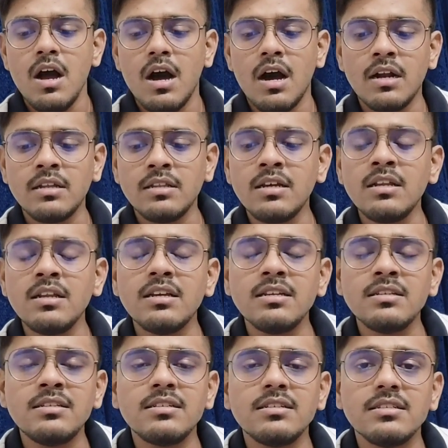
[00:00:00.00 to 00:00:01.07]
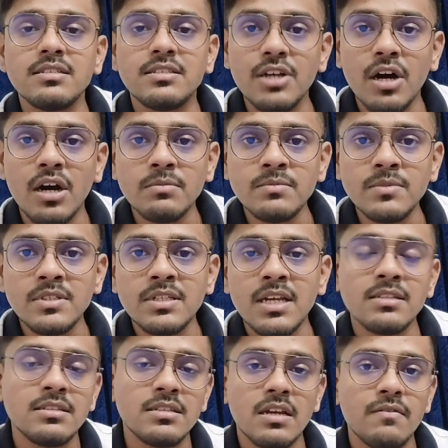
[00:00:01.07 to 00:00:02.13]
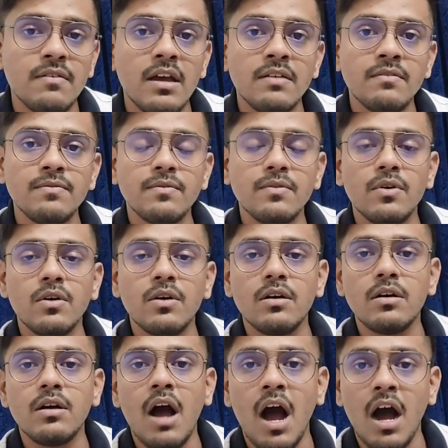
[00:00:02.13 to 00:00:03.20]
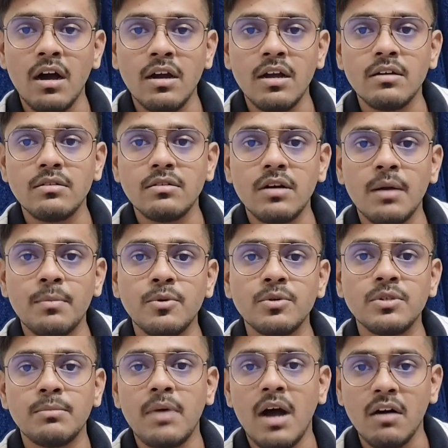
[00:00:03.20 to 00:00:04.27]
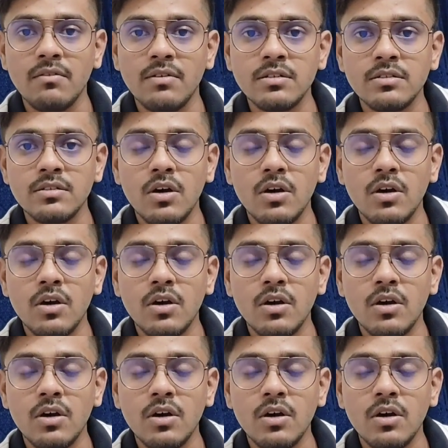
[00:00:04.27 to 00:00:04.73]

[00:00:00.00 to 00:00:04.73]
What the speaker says: Another is germs can survive up to some hours